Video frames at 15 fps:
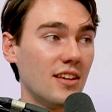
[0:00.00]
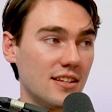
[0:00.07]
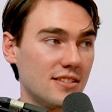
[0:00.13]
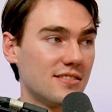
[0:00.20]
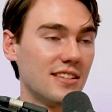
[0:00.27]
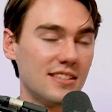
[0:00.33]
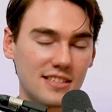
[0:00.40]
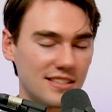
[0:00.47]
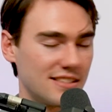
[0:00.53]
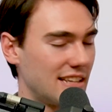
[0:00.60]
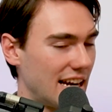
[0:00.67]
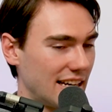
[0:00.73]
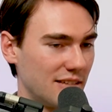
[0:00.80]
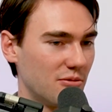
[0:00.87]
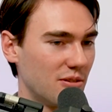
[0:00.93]
Yes, that's
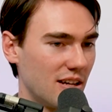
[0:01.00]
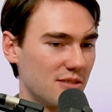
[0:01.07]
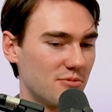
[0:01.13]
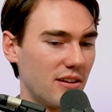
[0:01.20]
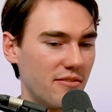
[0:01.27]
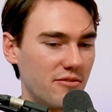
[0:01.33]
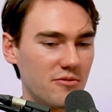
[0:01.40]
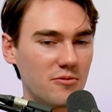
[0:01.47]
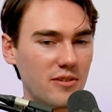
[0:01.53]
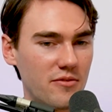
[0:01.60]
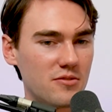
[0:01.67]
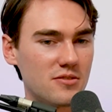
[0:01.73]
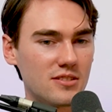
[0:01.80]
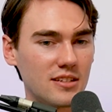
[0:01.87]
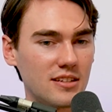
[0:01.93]
exactly what I was
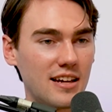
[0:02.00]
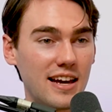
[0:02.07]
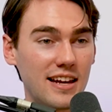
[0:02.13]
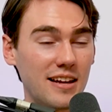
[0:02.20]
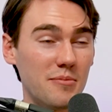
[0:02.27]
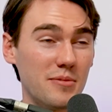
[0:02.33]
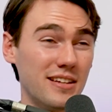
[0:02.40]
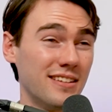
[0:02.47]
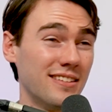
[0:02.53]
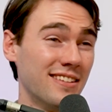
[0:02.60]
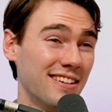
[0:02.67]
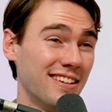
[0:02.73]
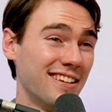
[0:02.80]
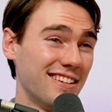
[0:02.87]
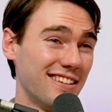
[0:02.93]
referencing. And I
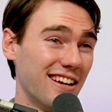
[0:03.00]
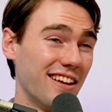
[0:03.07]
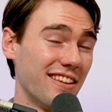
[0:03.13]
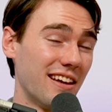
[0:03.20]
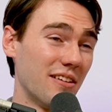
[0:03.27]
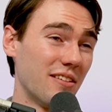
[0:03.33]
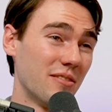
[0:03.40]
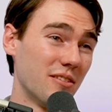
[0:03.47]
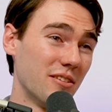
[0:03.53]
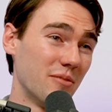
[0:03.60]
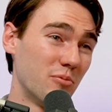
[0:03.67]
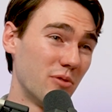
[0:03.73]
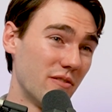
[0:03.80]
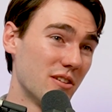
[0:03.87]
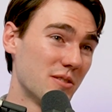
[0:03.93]
mean, that
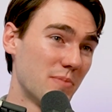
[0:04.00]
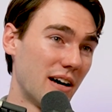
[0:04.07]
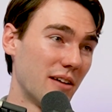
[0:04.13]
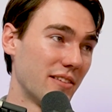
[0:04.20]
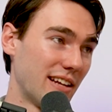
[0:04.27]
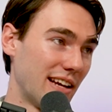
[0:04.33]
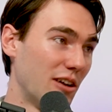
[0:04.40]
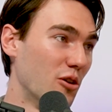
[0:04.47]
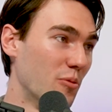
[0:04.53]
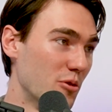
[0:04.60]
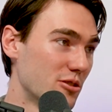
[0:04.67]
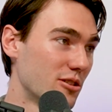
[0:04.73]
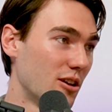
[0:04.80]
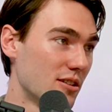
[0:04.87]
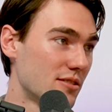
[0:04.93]
the previous bout that I
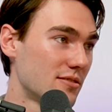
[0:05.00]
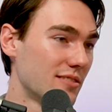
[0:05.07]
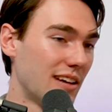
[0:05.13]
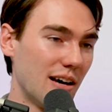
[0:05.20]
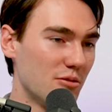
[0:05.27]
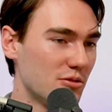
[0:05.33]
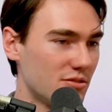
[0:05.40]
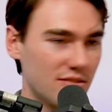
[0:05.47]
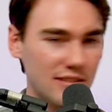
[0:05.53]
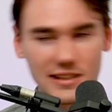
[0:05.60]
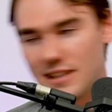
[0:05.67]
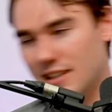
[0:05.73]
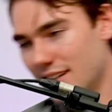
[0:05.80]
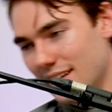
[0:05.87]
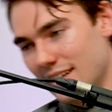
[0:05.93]
almost lost, I was
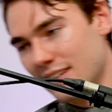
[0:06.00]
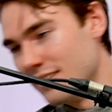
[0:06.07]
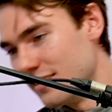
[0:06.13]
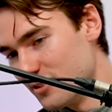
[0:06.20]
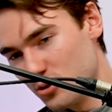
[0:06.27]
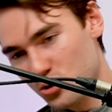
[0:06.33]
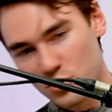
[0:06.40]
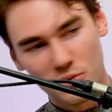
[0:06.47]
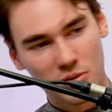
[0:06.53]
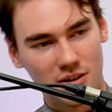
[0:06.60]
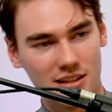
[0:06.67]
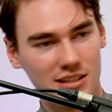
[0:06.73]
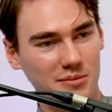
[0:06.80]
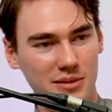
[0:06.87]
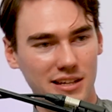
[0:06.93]
leading super
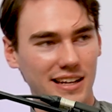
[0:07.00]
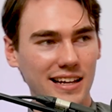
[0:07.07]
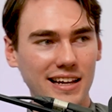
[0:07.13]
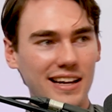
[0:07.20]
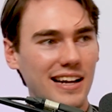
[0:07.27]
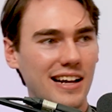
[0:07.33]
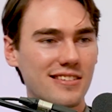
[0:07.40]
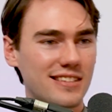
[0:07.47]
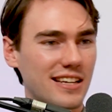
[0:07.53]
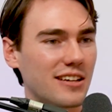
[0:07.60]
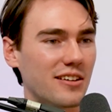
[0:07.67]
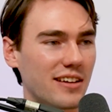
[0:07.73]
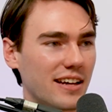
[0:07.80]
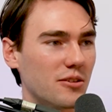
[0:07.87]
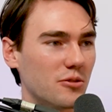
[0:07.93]
well at the beginning, and I was
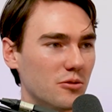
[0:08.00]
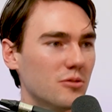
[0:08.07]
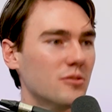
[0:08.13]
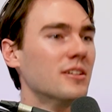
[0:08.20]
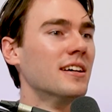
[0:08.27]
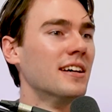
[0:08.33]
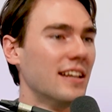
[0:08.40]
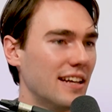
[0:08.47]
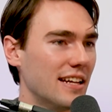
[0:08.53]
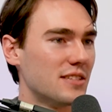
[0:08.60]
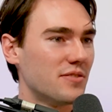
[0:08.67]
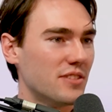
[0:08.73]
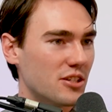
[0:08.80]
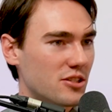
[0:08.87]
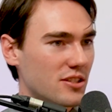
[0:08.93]
like, okay, cool,
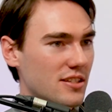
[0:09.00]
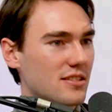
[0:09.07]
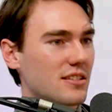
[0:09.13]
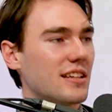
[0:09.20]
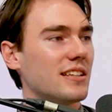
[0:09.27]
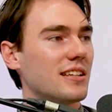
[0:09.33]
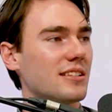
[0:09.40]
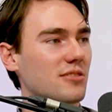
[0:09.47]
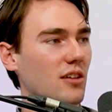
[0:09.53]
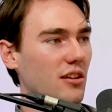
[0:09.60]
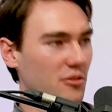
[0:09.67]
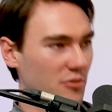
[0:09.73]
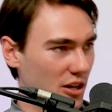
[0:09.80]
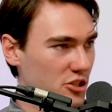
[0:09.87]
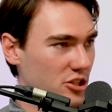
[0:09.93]
let's finish this. And then I
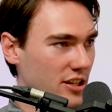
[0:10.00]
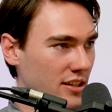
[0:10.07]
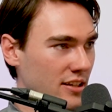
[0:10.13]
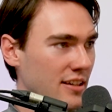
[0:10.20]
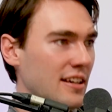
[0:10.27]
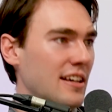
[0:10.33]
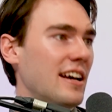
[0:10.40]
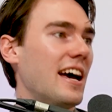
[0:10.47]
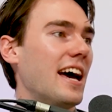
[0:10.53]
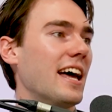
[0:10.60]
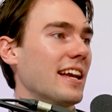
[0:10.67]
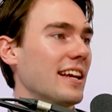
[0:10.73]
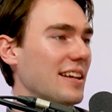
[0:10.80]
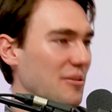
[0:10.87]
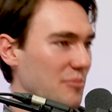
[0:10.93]
started rushing
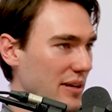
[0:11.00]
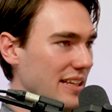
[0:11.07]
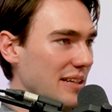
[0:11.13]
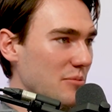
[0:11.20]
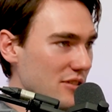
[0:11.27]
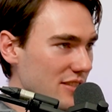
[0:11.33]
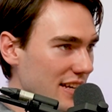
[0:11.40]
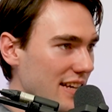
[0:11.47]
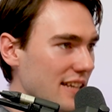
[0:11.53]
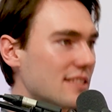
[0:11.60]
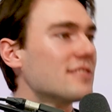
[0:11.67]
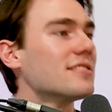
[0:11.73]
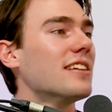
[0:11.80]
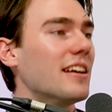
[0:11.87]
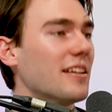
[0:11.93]
and making
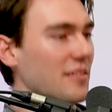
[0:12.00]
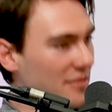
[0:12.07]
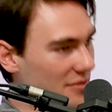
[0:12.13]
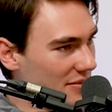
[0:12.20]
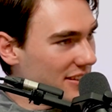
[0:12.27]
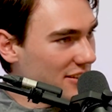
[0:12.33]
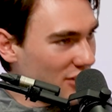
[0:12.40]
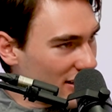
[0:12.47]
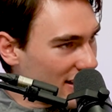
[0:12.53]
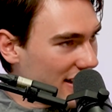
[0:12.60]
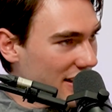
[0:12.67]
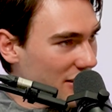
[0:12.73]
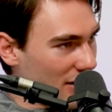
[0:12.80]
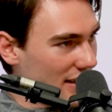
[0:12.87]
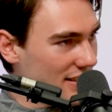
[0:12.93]
mistakes and not
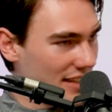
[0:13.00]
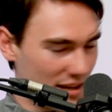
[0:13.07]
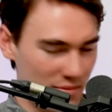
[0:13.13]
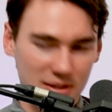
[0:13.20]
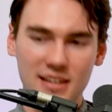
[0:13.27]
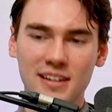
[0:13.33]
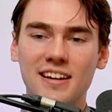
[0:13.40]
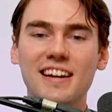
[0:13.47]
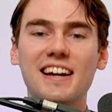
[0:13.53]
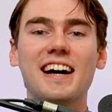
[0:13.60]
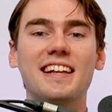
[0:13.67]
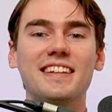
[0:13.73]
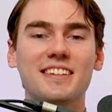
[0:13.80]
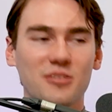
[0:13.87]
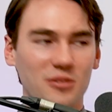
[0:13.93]
getting the right timing.
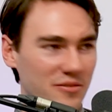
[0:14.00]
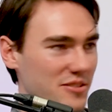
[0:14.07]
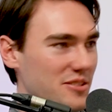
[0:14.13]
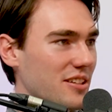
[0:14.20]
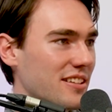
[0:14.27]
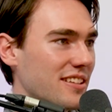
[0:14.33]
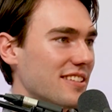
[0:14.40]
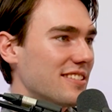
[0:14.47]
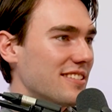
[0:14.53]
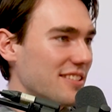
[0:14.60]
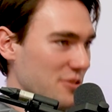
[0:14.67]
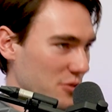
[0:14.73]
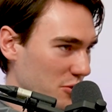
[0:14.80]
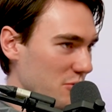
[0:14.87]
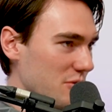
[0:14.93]
And then all of a sudden the
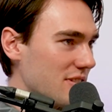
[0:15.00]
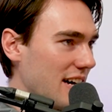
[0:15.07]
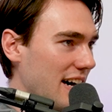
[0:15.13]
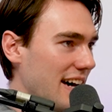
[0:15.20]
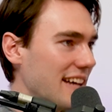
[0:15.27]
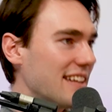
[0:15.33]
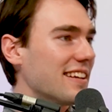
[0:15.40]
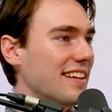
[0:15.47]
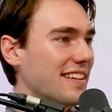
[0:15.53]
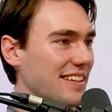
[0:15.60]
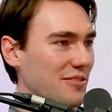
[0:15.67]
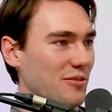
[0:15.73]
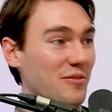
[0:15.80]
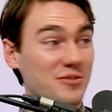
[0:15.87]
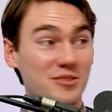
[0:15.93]
score was tied, and
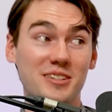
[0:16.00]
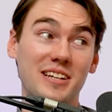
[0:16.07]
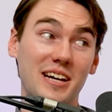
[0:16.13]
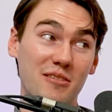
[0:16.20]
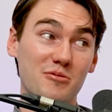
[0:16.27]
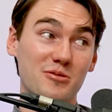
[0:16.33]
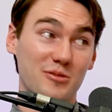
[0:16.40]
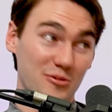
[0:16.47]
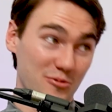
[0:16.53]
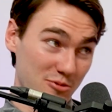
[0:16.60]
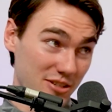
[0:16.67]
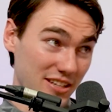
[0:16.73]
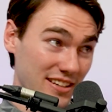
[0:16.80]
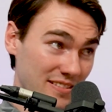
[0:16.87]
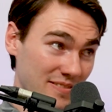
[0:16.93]
then all of a sudden I was
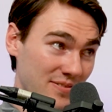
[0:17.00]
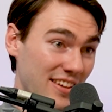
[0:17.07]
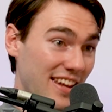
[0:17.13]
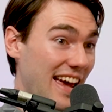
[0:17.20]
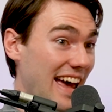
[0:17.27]
losing.